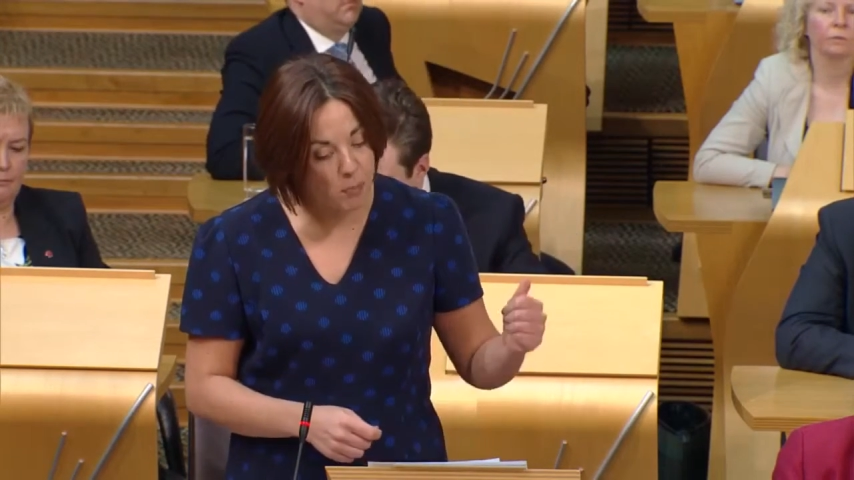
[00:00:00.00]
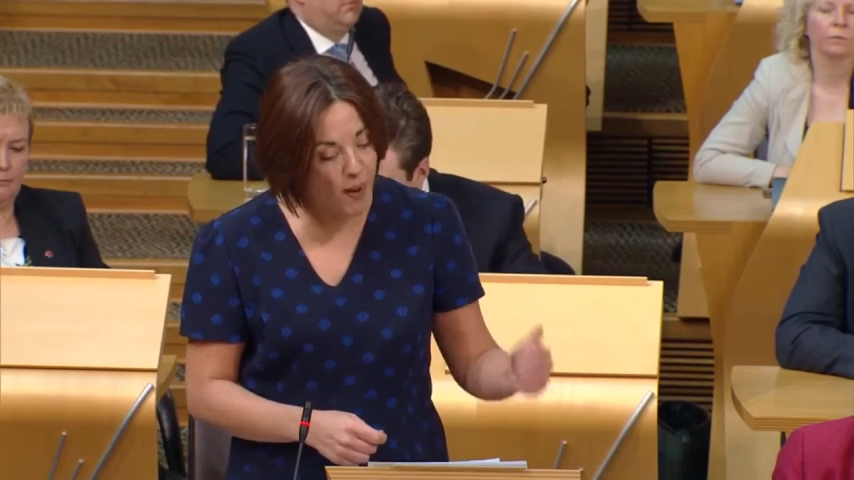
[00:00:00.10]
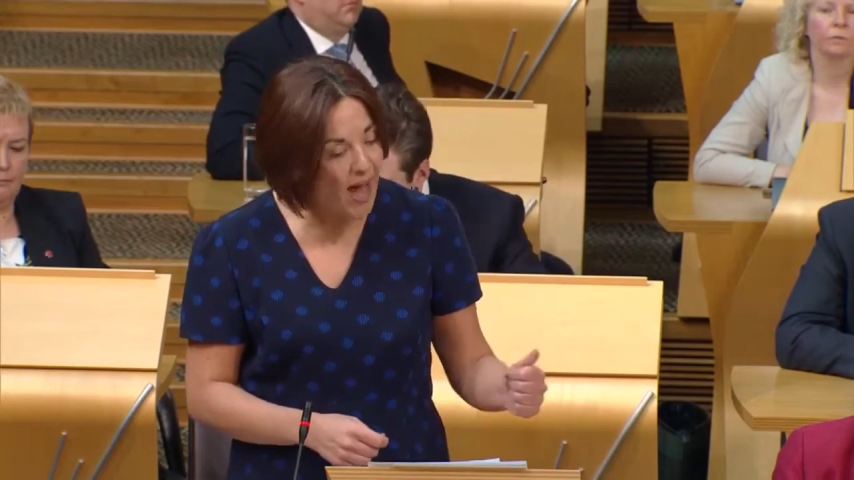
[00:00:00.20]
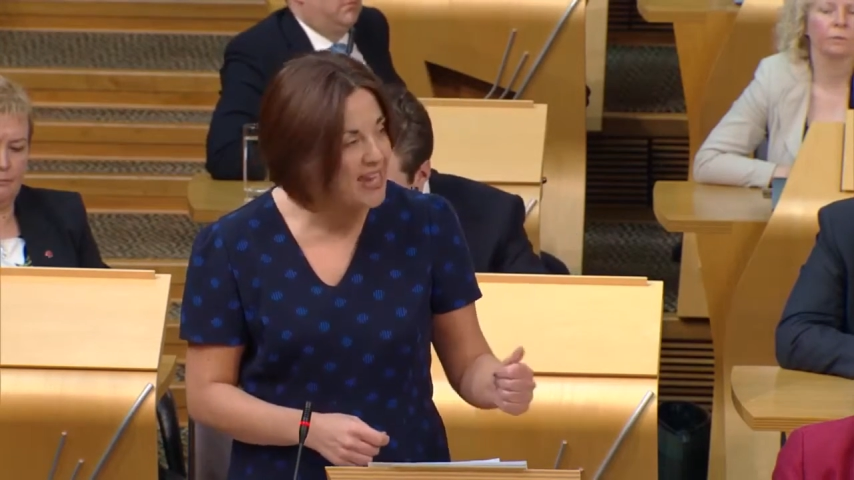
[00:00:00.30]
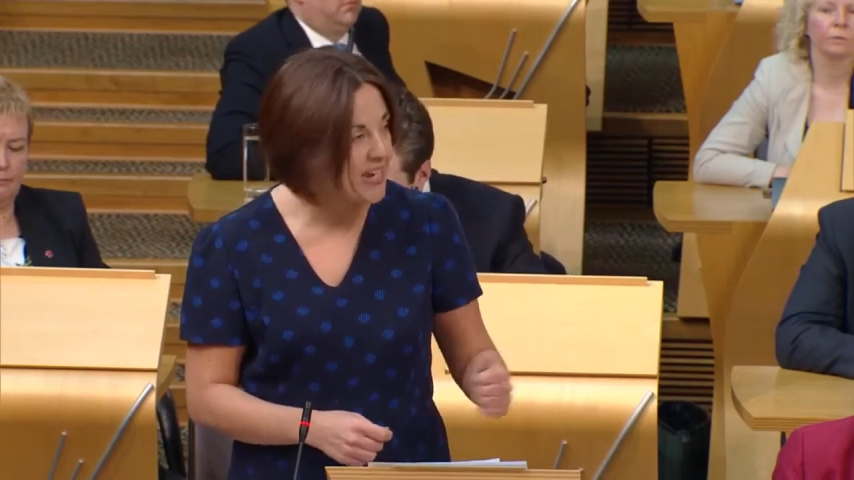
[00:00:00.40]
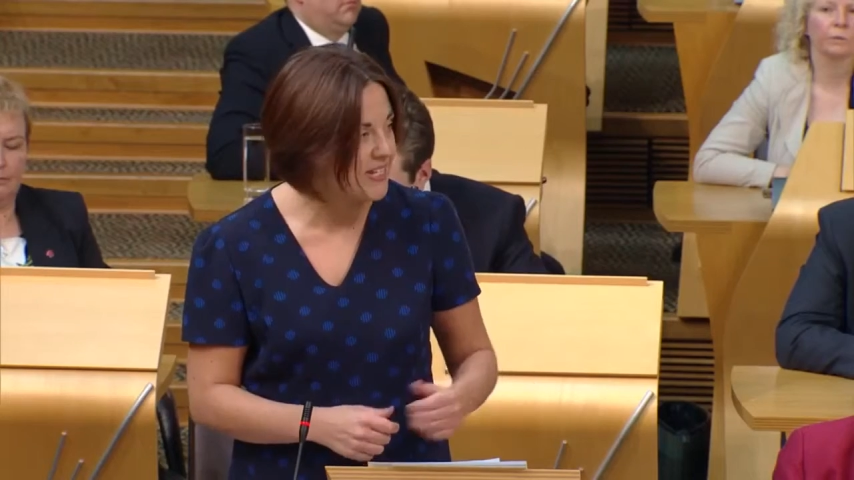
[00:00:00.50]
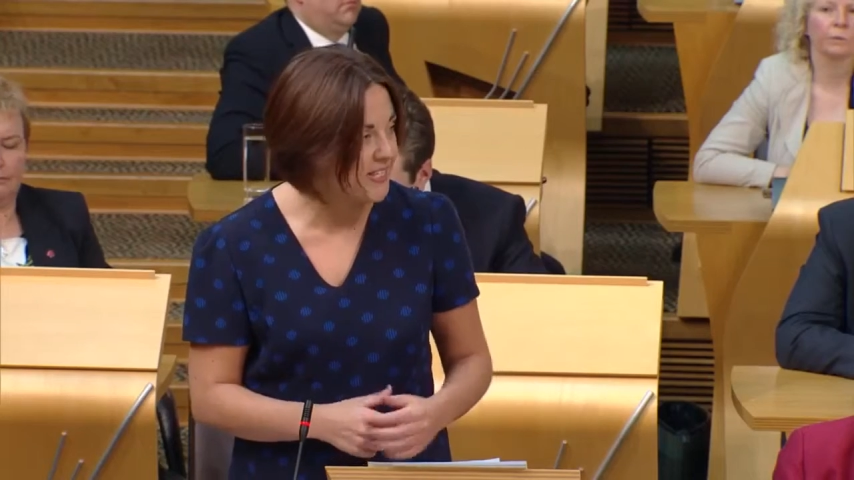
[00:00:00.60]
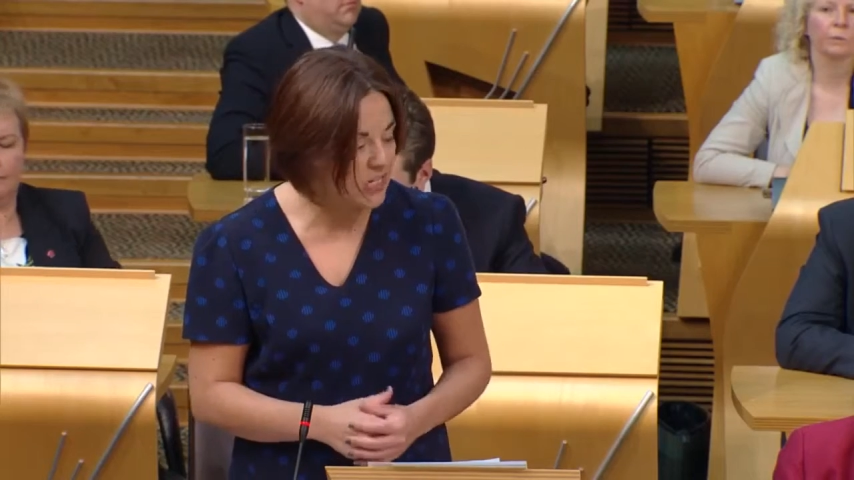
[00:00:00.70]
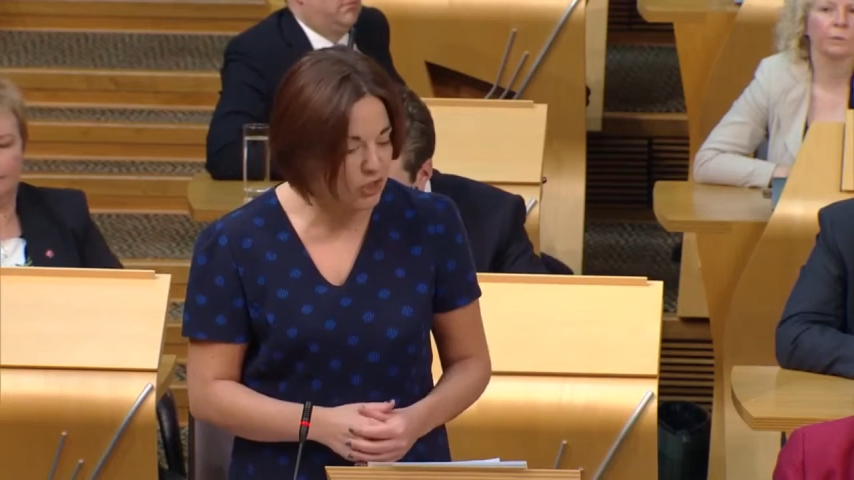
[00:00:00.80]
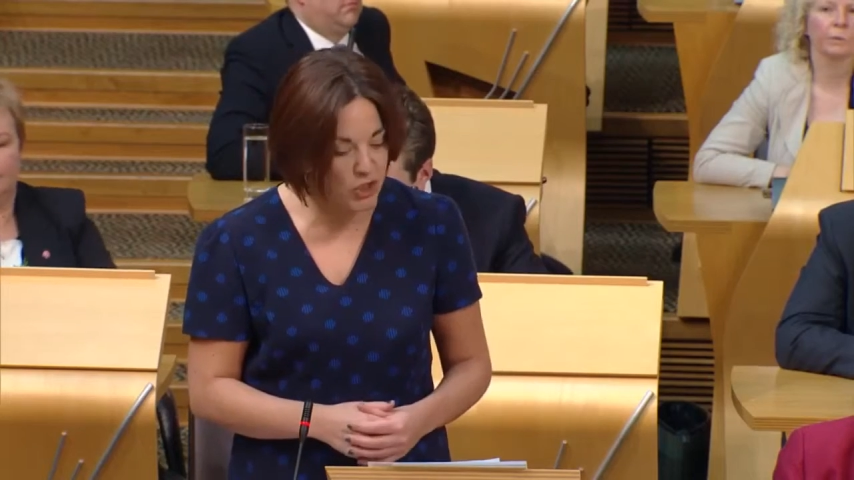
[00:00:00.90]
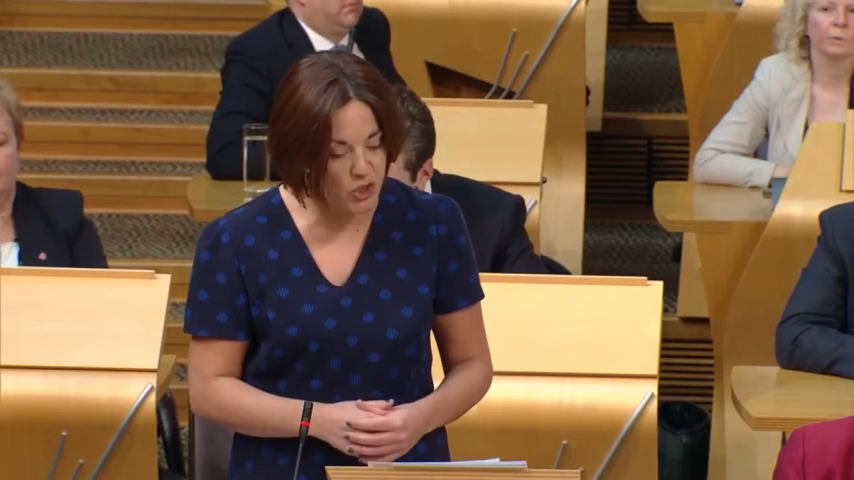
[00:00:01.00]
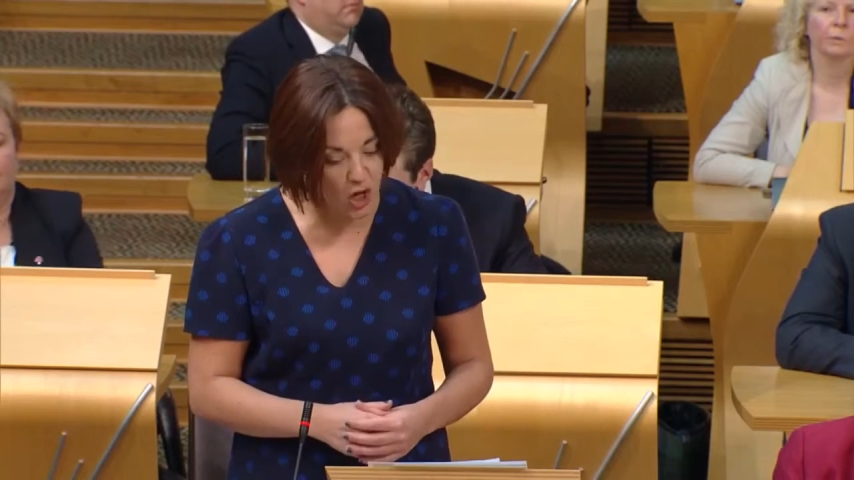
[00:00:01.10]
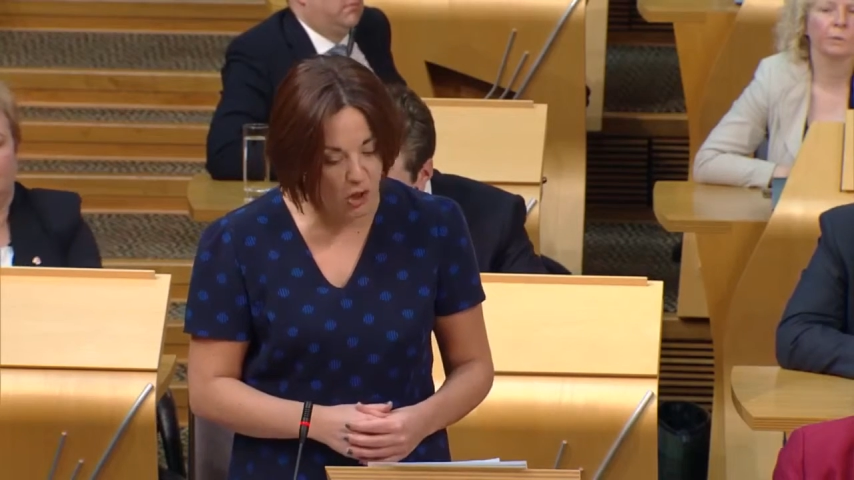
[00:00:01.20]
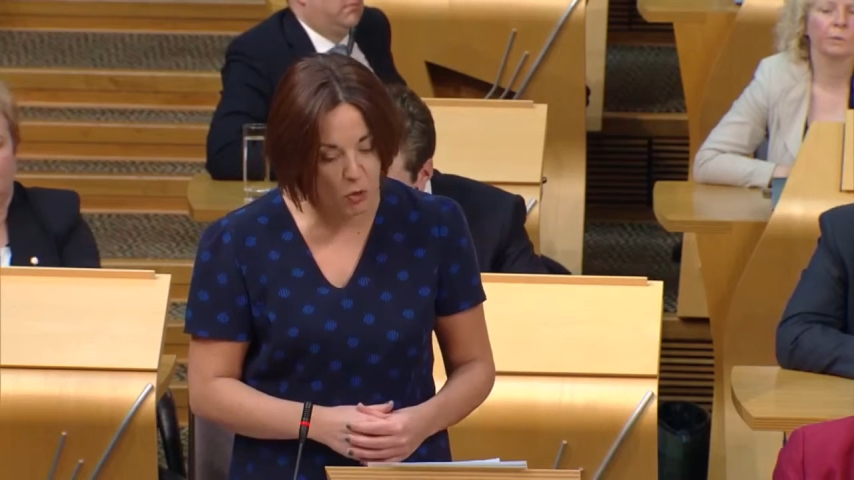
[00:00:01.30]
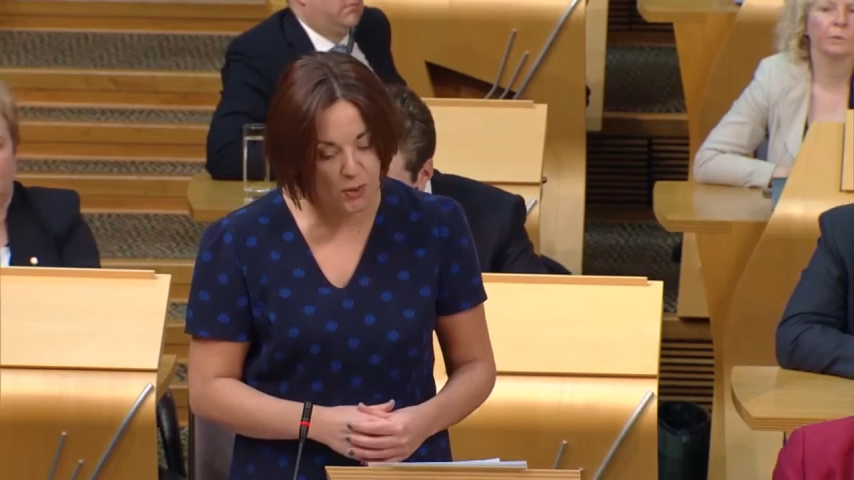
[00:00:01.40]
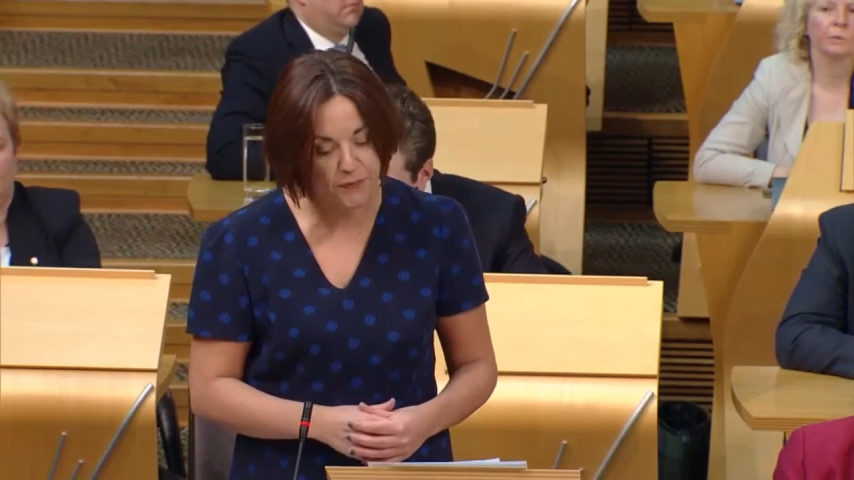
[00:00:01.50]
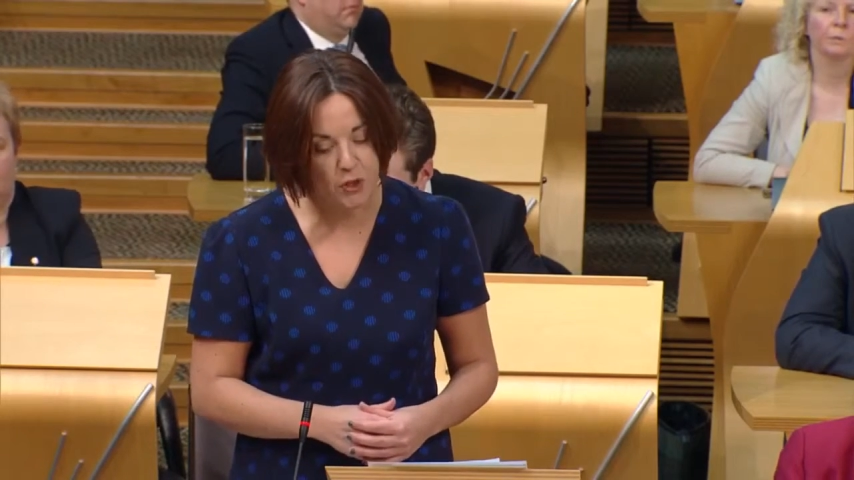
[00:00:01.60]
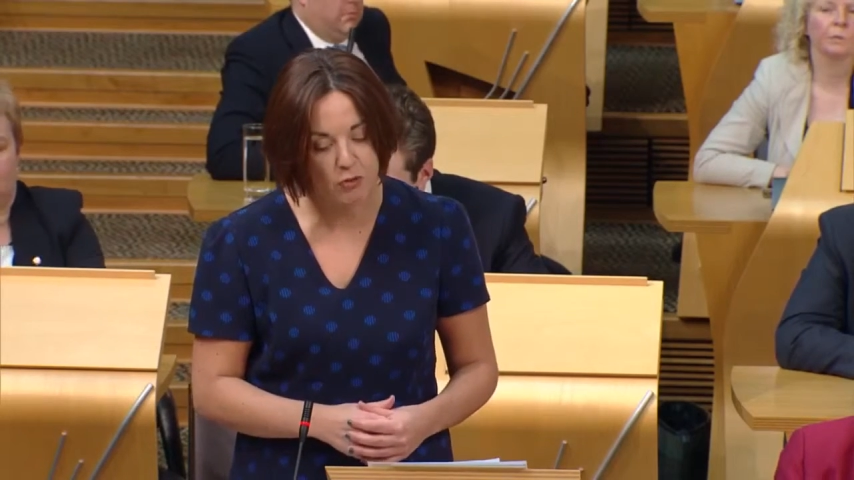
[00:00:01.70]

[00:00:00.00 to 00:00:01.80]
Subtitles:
by as teachers struggle with fewer